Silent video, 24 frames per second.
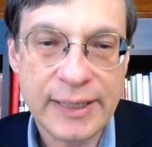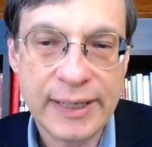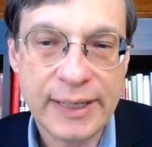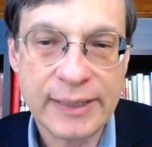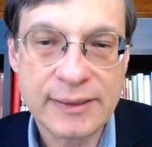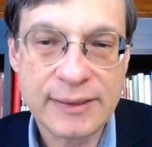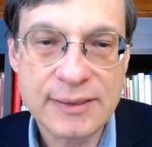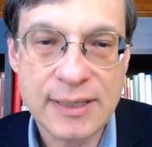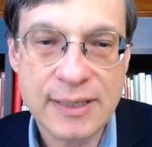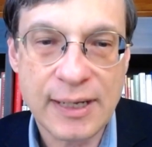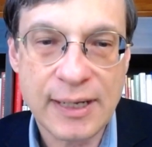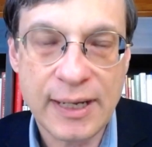
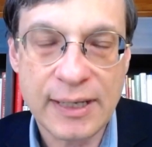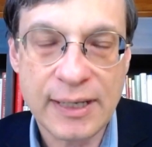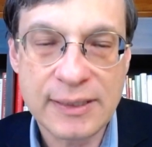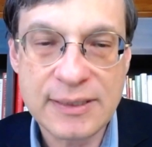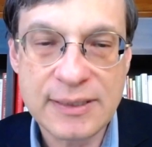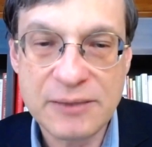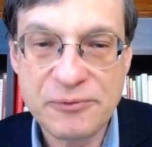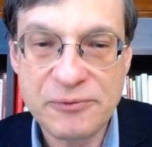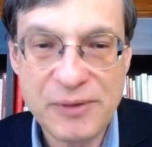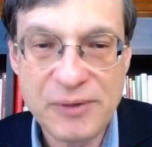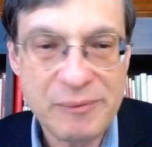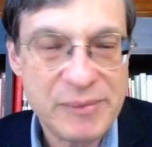And
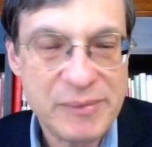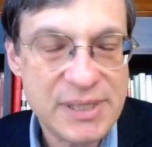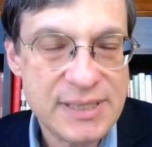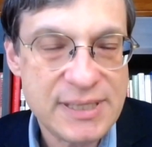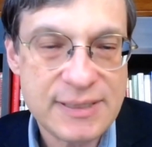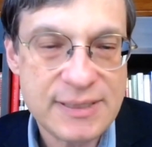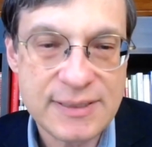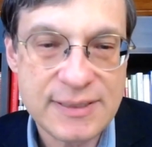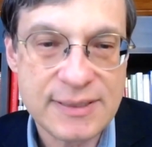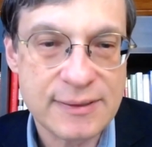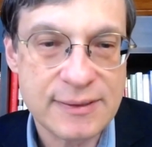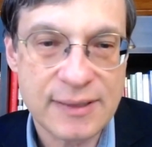the
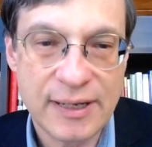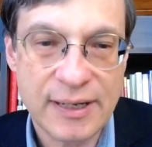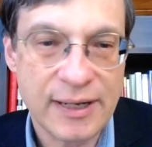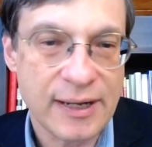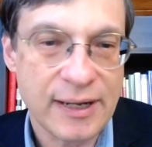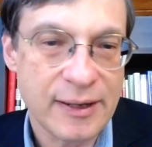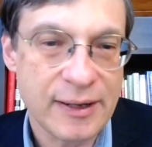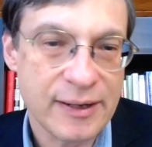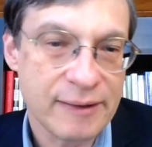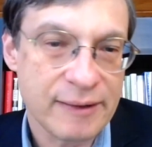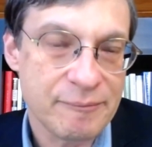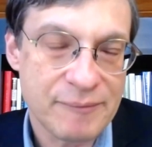feminists,
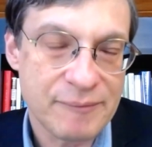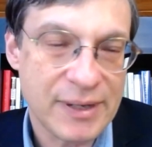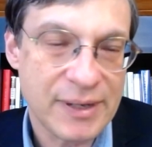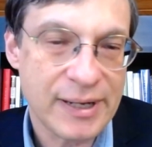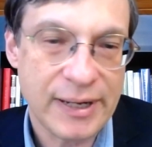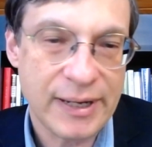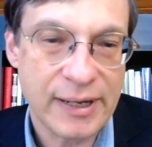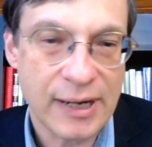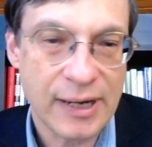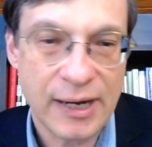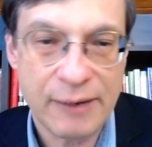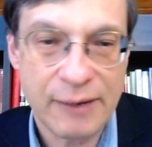I
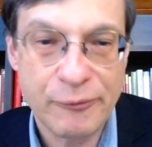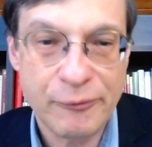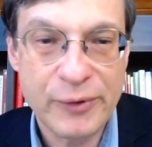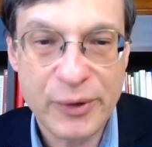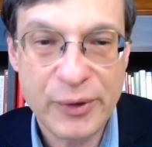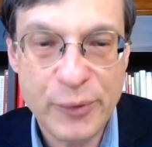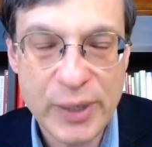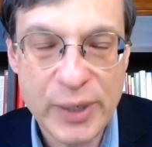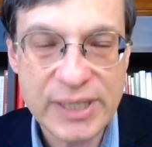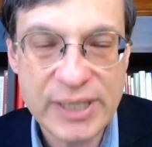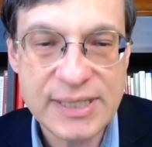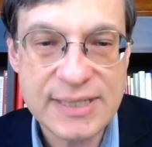
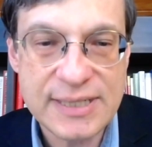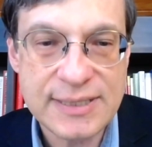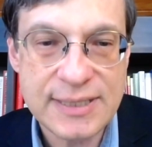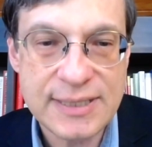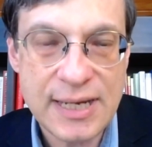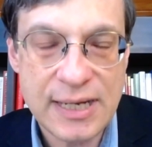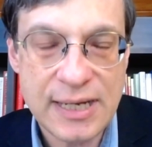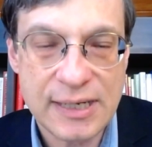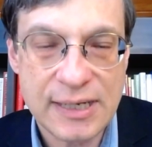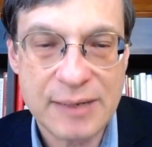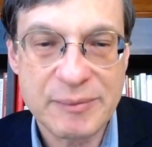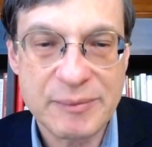regret to
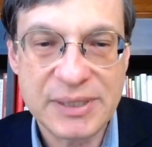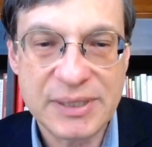say it.